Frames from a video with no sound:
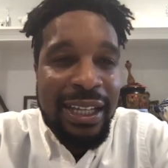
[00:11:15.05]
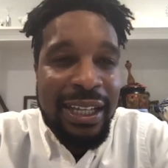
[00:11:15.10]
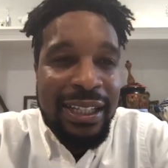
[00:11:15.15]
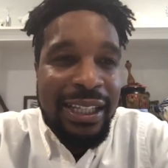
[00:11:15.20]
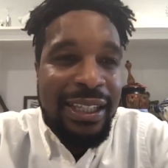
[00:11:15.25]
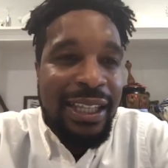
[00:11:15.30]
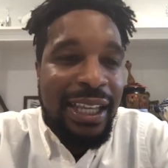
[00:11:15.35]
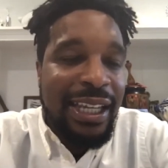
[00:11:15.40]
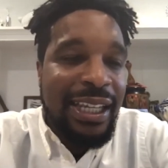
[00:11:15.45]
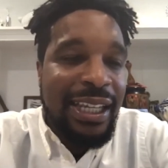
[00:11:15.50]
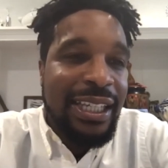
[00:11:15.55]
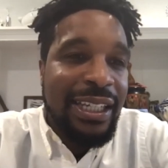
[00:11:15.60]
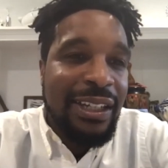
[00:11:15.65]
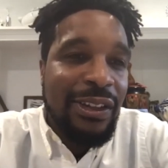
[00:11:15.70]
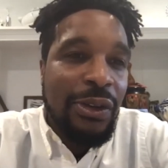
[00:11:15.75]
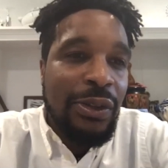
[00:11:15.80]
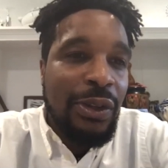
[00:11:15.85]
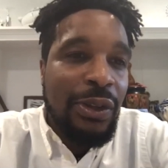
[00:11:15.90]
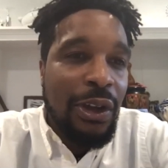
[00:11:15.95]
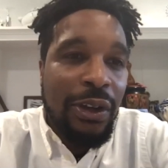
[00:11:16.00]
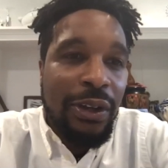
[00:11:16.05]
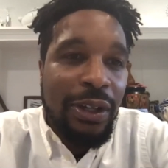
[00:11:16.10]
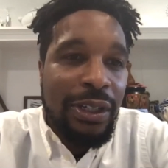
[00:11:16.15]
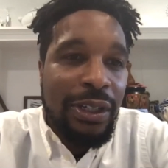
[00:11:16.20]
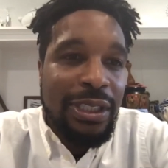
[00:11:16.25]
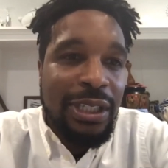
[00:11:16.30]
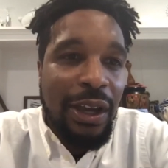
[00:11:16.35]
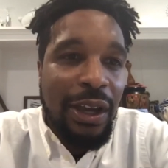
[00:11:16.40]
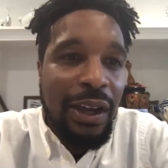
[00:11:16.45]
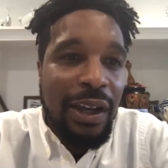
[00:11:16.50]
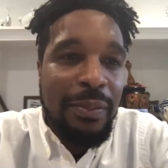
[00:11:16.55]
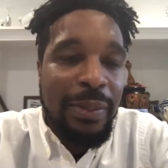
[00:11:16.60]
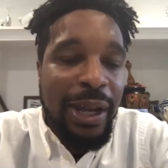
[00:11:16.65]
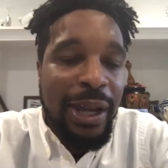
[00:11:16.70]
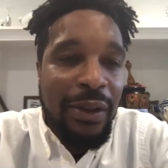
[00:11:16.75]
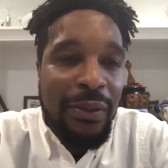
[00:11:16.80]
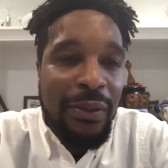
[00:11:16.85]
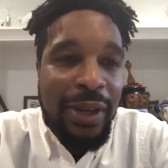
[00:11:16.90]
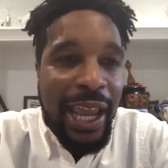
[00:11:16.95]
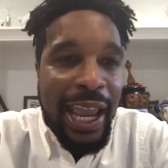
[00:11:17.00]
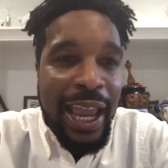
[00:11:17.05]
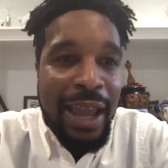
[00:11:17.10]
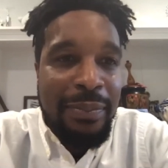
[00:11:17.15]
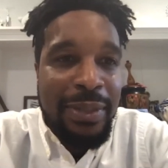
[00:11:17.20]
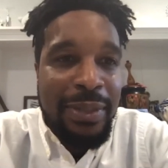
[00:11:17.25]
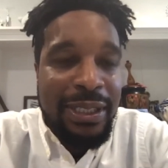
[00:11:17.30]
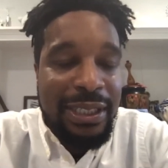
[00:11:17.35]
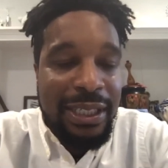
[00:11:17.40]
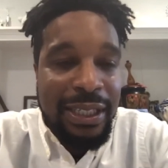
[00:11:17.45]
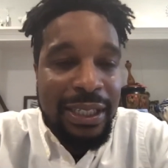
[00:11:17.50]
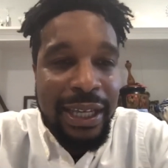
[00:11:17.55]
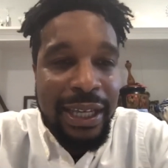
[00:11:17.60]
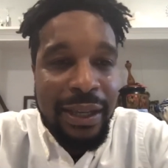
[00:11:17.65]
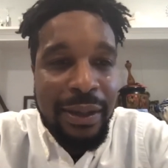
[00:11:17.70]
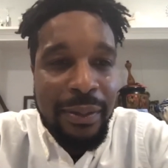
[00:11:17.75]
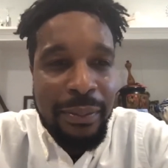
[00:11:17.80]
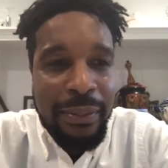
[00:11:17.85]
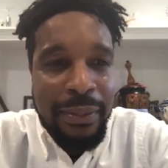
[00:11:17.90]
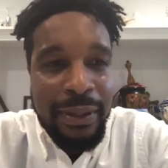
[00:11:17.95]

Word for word: that they can no longer talk about what happened to them.